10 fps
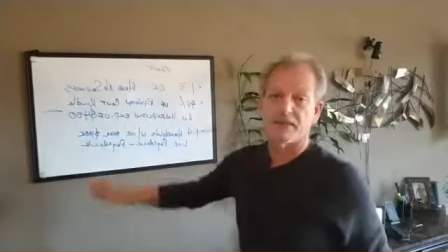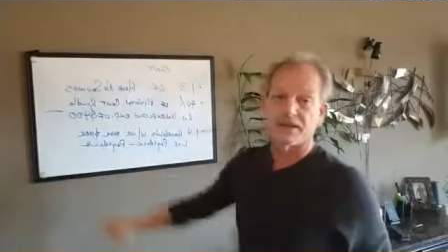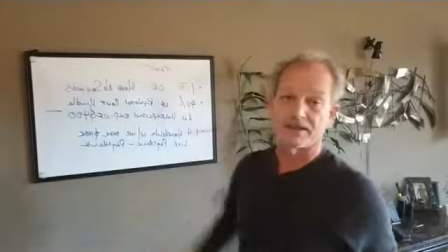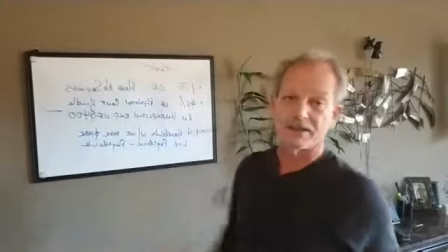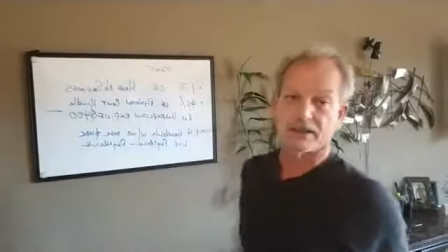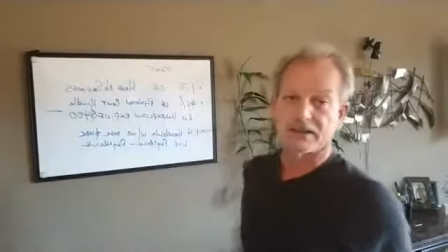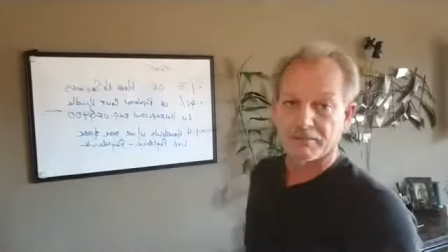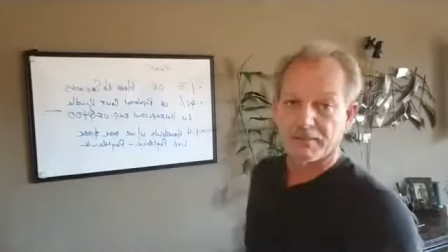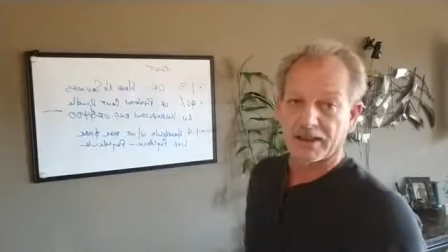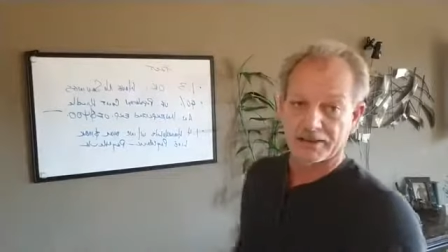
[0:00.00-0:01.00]
paycheck to
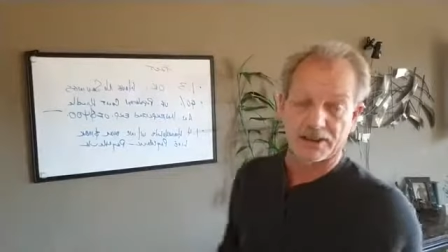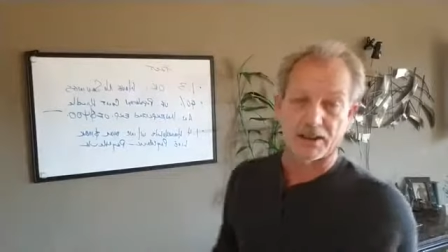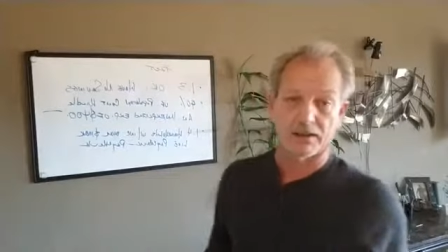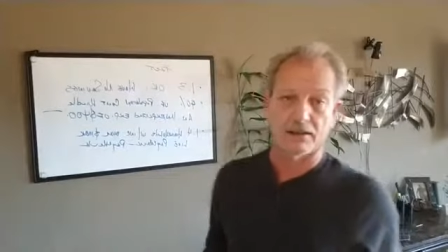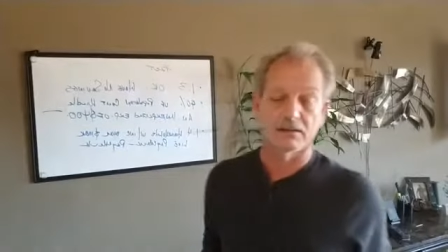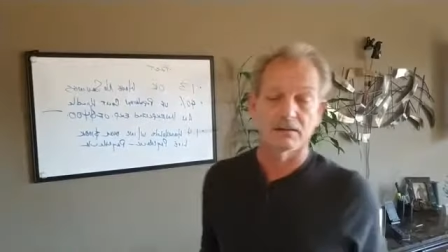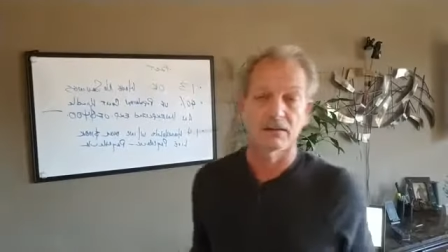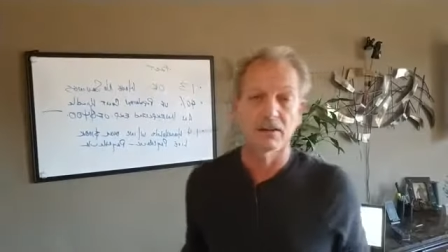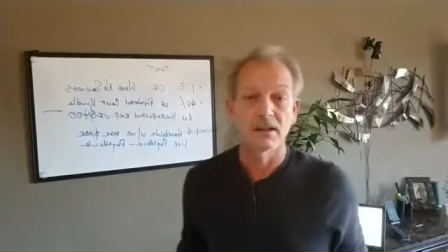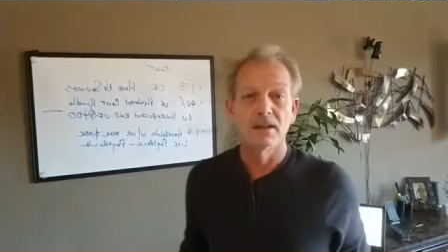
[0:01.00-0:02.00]
paycheck.
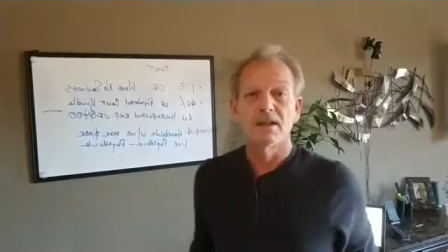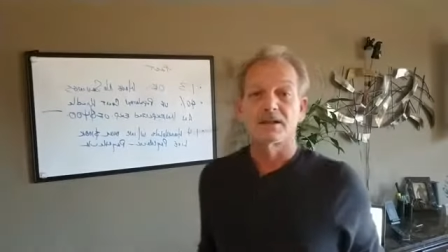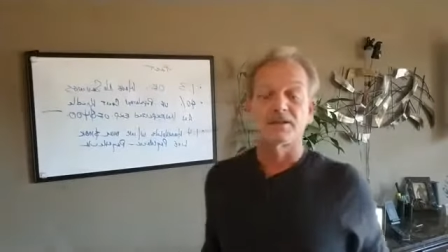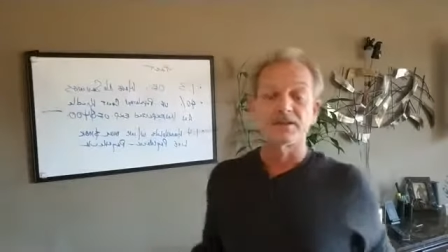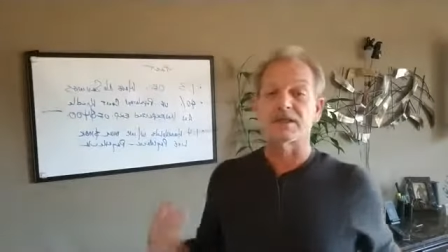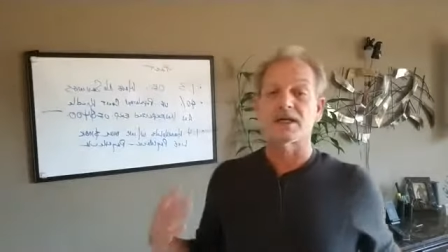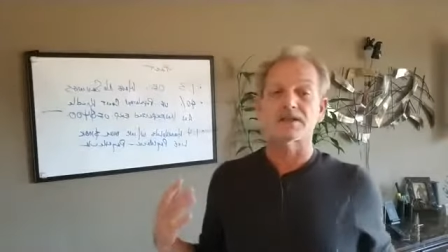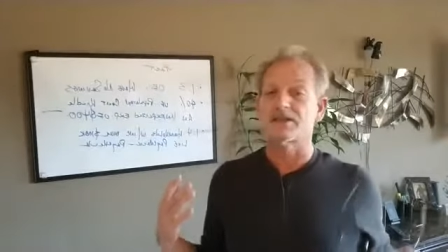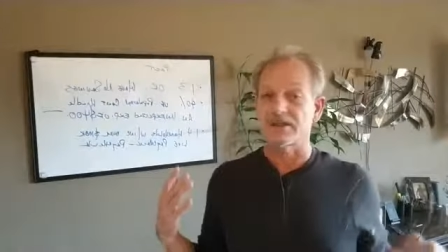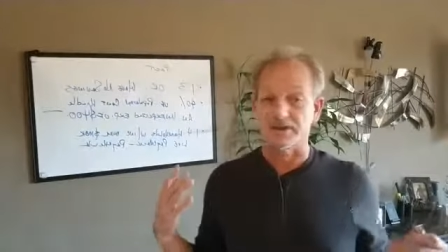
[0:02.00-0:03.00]
So it's not
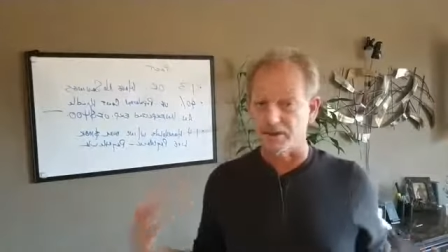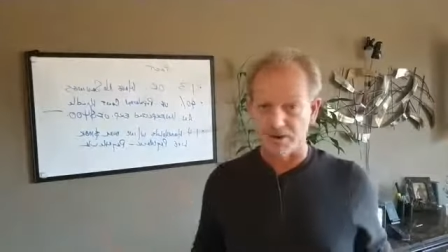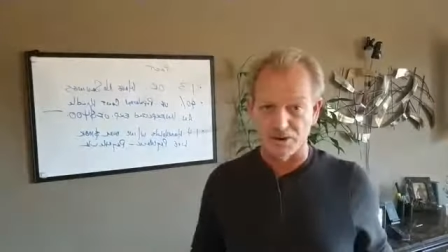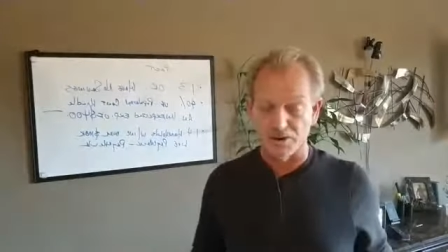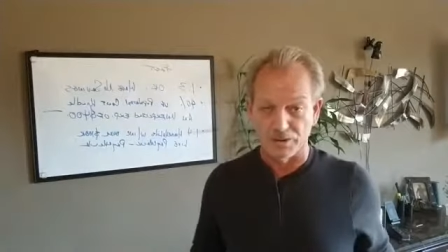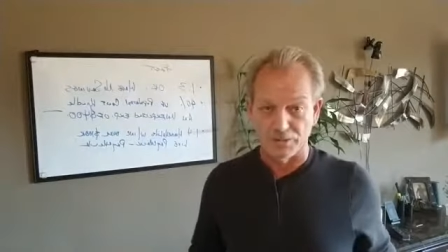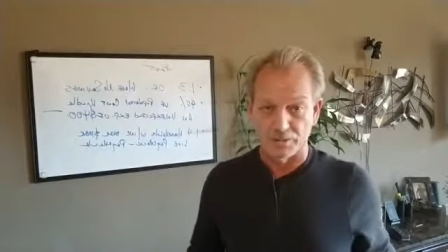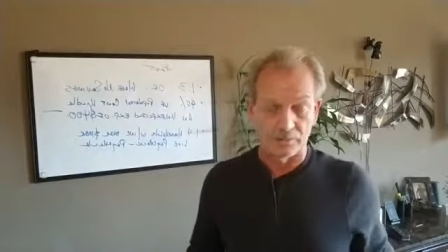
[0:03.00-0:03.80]
just you.